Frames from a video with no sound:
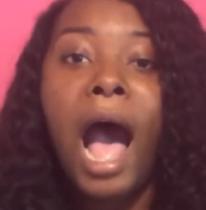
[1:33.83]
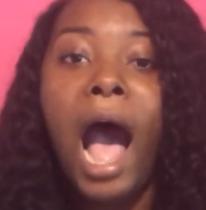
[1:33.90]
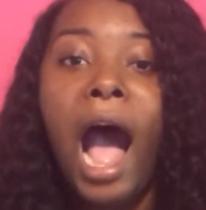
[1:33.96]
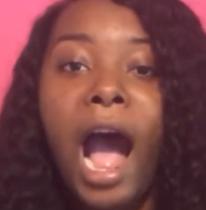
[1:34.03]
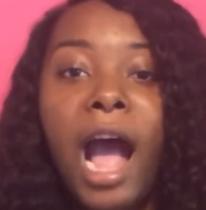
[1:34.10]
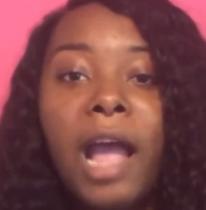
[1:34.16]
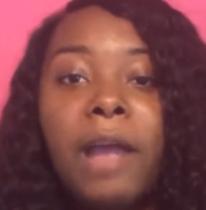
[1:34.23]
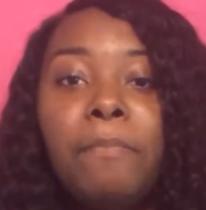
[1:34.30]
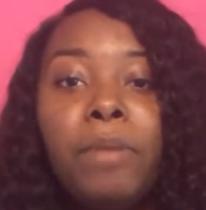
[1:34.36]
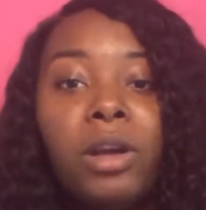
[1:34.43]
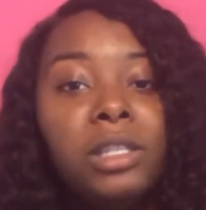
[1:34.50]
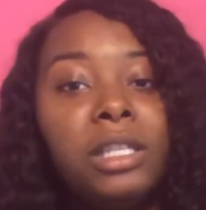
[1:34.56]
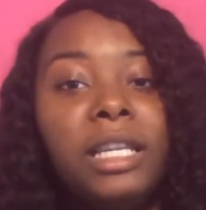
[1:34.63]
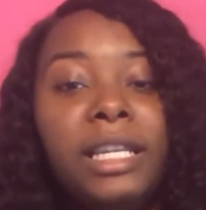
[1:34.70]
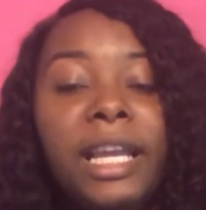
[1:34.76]
I
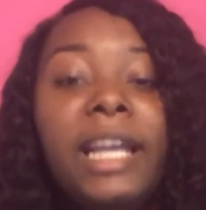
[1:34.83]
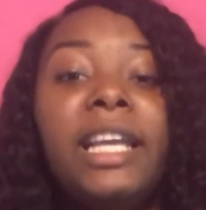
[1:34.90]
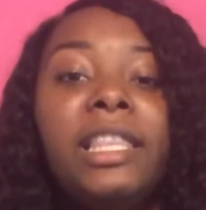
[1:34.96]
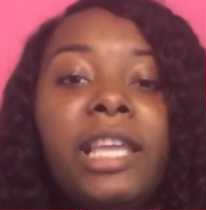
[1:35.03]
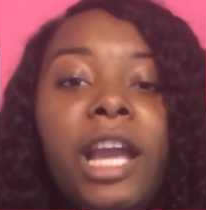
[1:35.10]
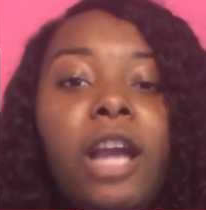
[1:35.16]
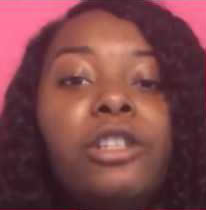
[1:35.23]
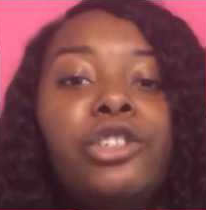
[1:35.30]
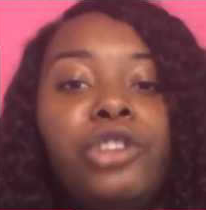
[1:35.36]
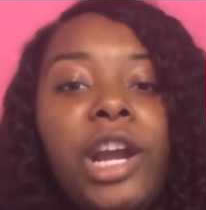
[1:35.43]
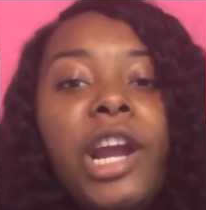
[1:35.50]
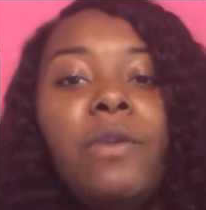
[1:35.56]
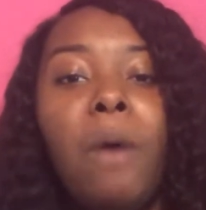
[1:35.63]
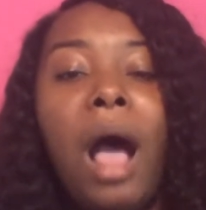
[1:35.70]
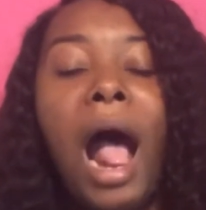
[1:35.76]
personally didn't get the hair
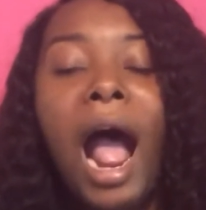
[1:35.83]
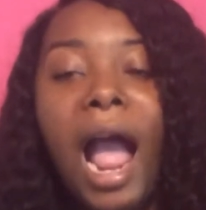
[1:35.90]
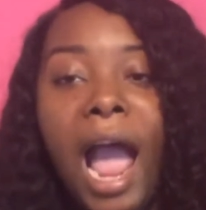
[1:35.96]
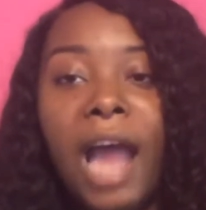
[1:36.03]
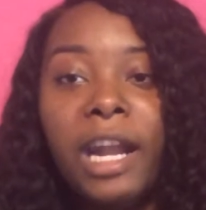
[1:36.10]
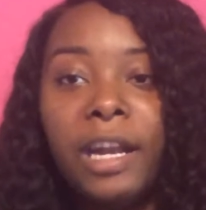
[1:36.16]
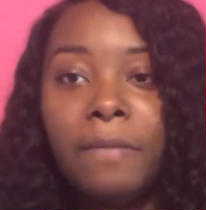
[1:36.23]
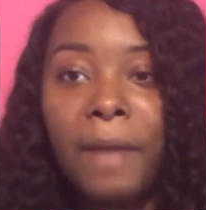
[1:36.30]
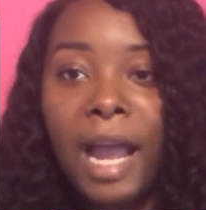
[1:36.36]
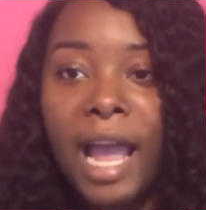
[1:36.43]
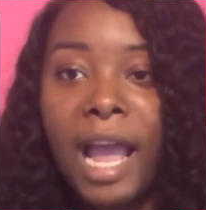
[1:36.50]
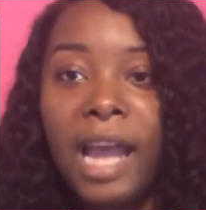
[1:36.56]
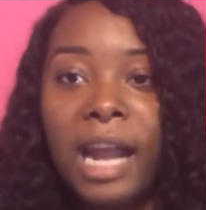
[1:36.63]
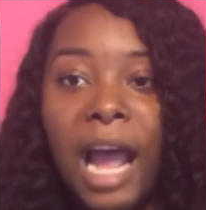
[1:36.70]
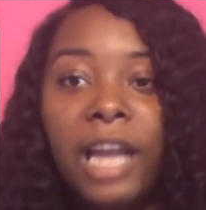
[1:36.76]
straightened while I had it in my head.